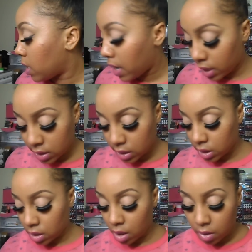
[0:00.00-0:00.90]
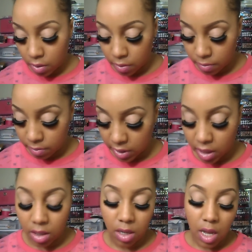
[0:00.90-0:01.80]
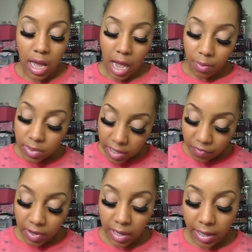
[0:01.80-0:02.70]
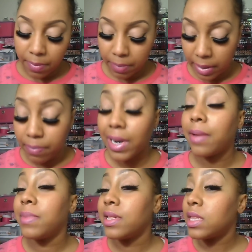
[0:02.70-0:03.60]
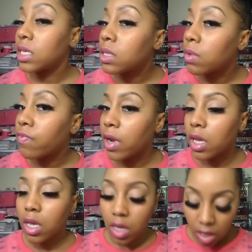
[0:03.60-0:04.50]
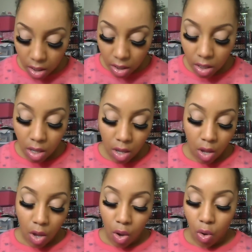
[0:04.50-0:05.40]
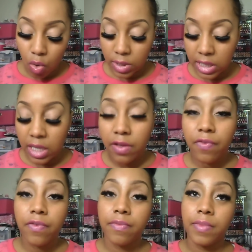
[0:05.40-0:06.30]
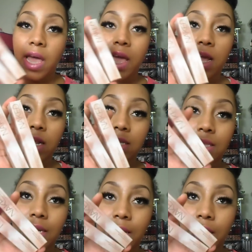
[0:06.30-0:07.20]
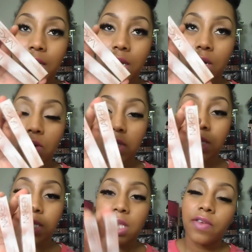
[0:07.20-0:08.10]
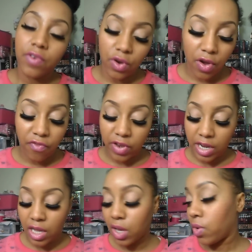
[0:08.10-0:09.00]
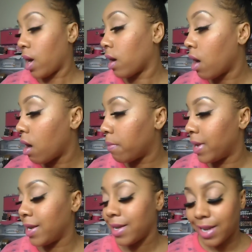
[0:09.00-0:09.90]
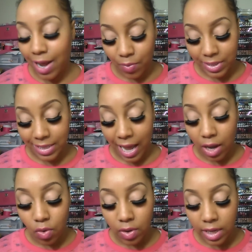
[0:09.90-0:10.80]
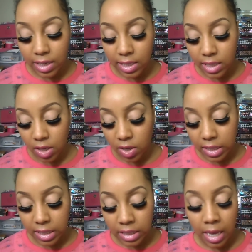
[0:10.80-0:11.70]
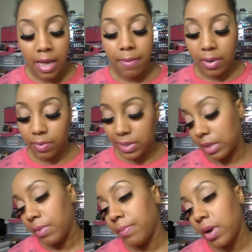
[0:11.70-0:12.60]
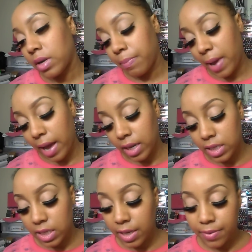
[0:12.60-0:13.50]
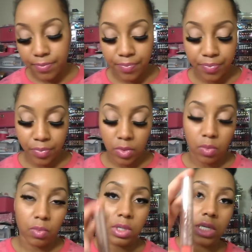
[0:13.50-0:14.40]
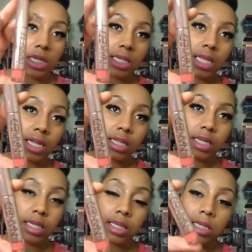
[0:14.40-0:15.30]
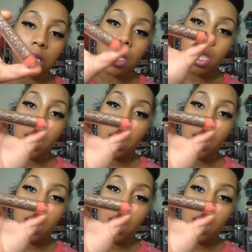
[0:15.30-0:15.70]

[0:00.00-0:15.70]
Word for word: next, um, yeah, I will definitely be blaming this one right here on Tiff, and it's the Naked glosses. Even on her video, I commented that I was not going to get these glosses, but it was something about the packaging, which looks like this,